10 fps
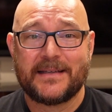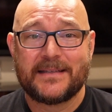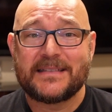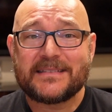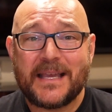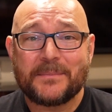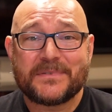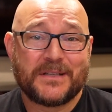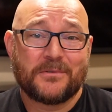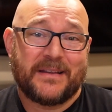These games
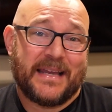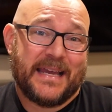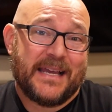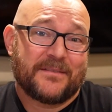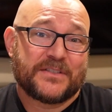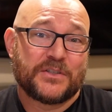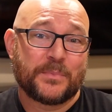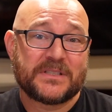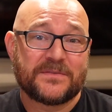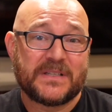don't have
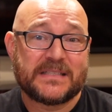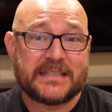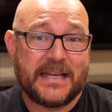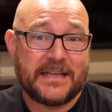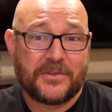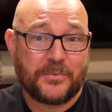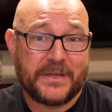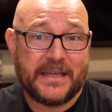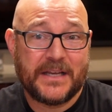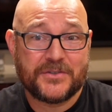super sophisticated
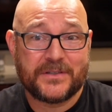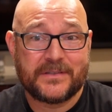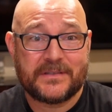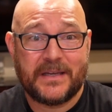3D engines